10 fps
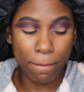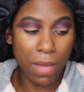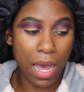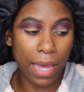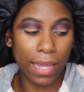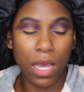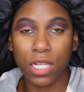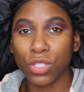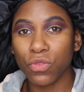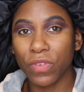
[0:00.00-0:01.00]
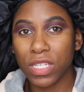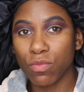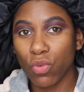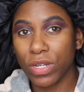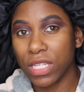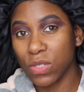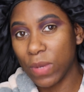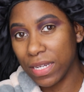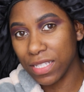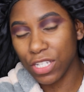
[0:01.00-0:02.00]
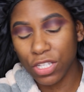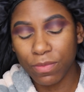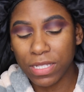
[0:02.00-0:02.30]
my Too Faced Born This Way concealer,